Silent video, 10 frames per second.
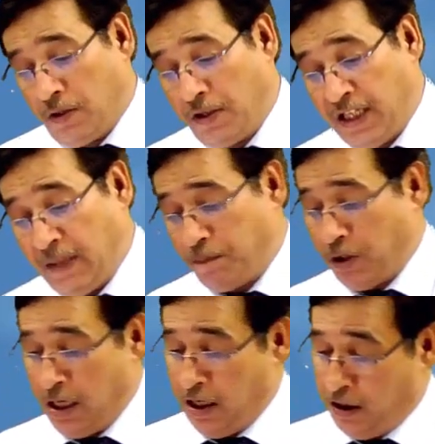debt
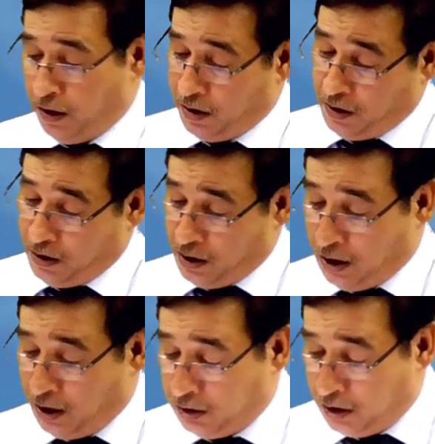and
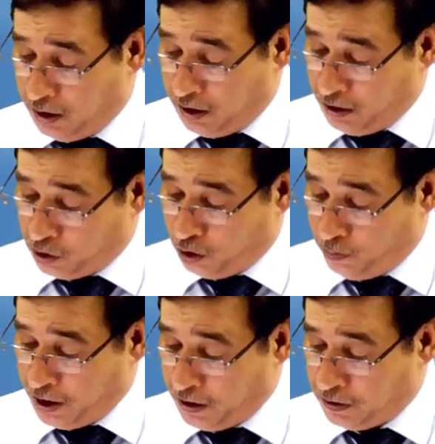other
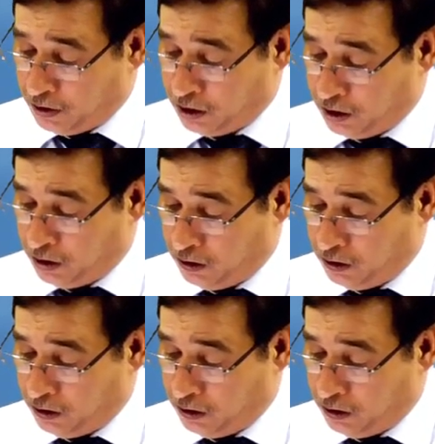instruments